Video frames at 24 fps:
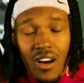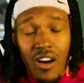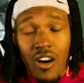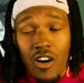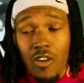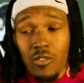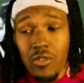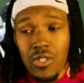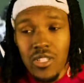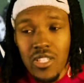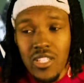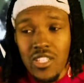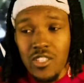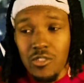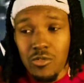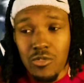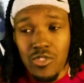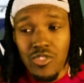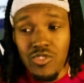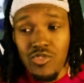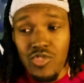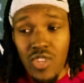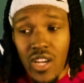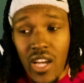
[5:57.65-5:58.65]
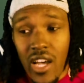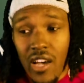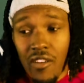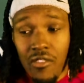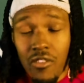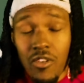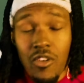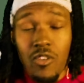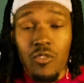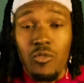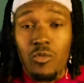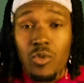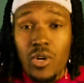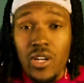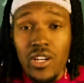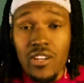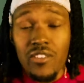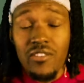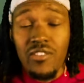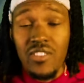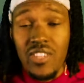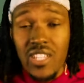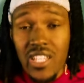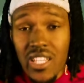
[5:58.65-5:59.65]
All we did was draft one
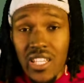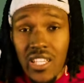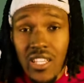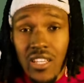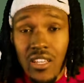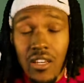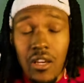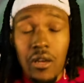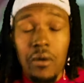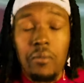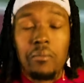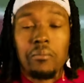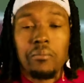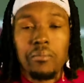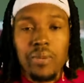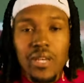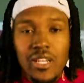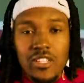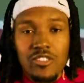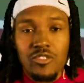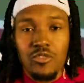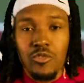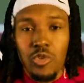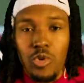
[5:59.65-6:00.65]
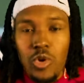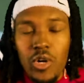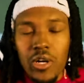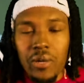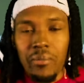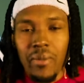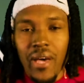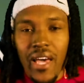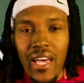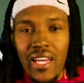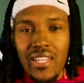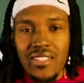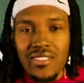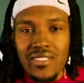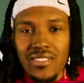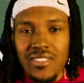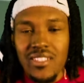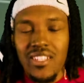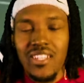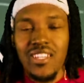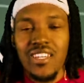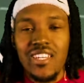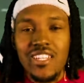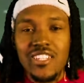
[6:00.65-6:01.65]
of the best quarterbacks
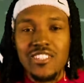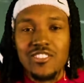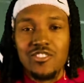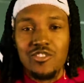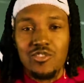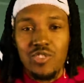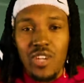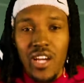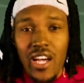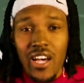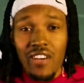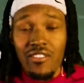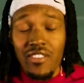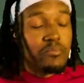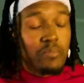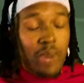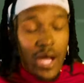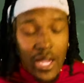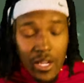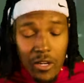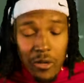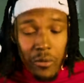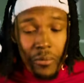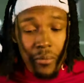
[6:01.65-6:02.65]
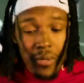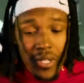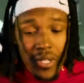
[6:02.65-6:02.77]
in this draft. Michael